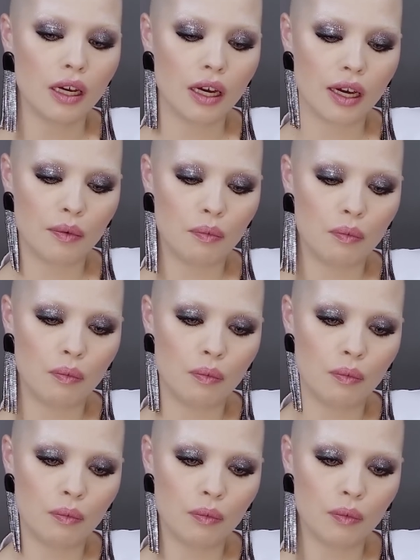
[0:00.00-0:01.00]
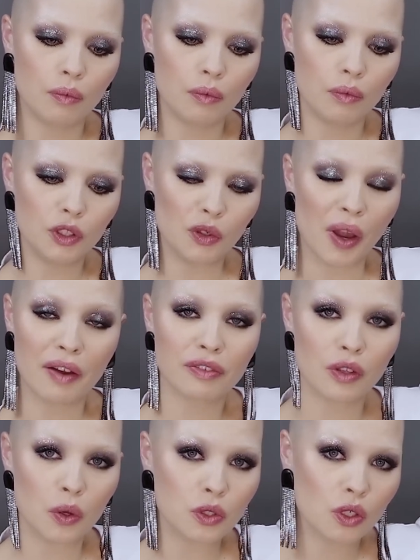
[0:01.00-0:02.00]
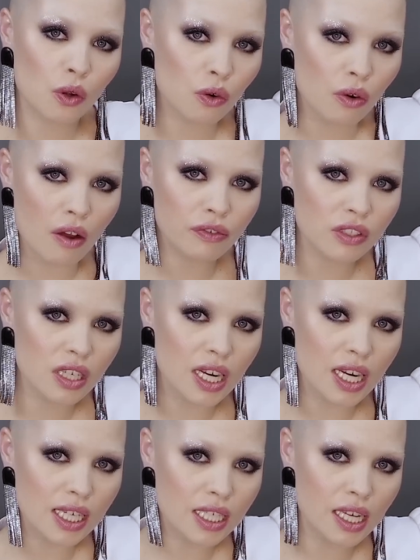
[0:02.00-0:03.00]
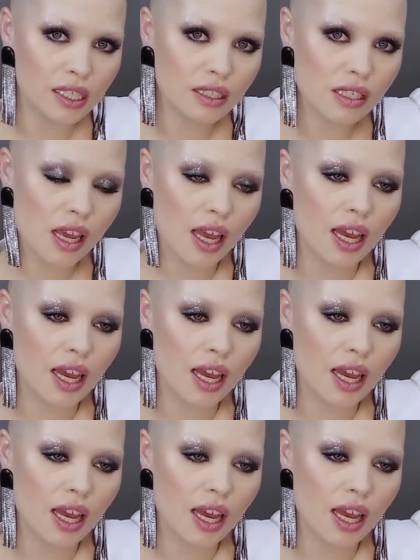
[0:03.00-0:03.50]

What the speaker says: you have those craft glitters,